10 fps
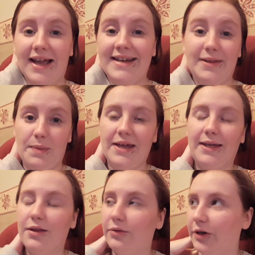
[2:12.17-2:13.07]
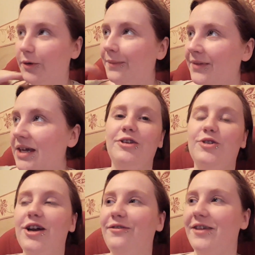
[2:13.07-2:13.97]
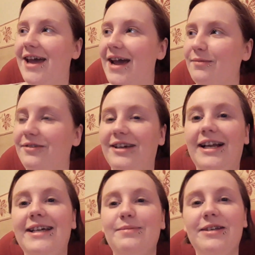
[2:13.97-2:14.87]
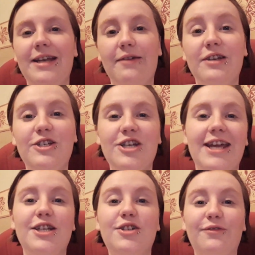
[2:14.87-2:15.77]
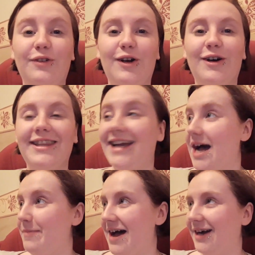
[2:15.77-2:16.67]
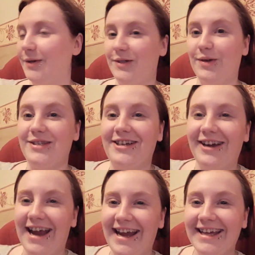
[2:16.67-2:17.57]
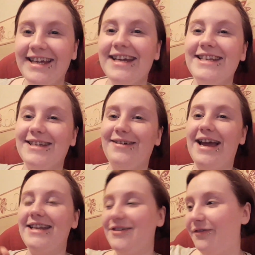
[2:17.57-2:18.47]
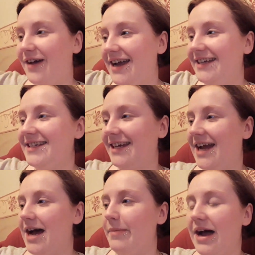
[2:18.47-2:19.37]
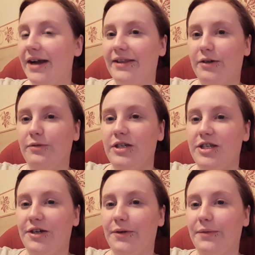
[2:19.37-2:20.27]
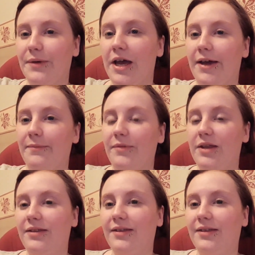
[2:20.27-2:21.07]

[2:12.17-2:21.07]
I didn't think it through. We drove there and we realised we didn't have any change for the car park, which was great. So we had to find a car park that would do a